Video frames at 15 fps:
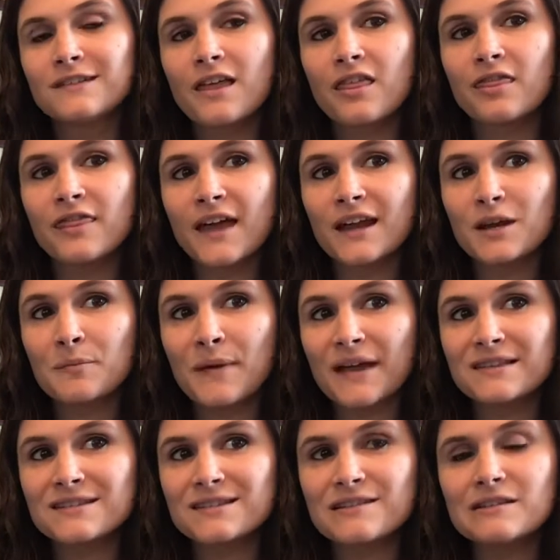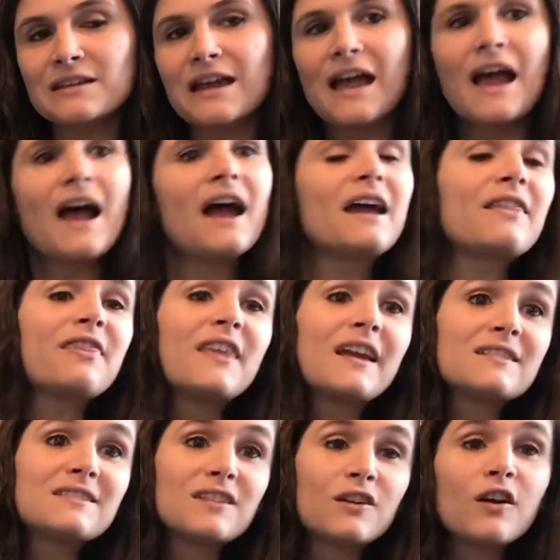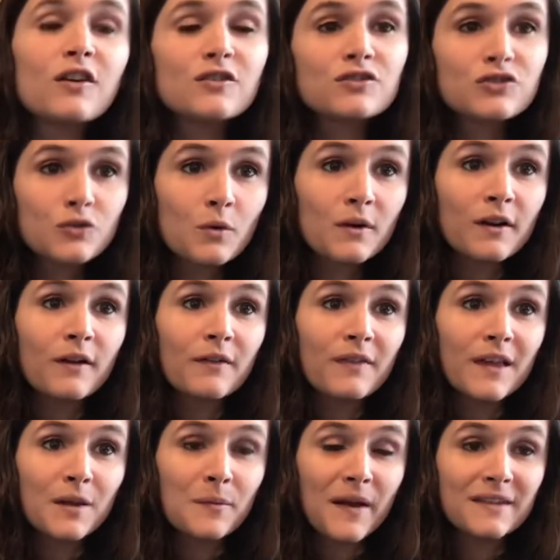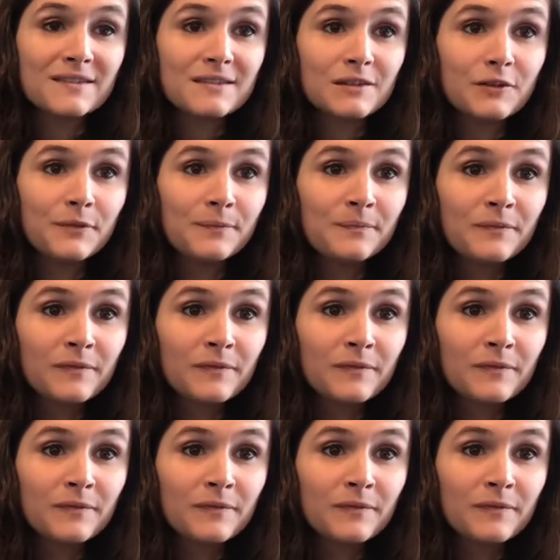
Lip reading: than a pencil and things that are shorter than a pencil.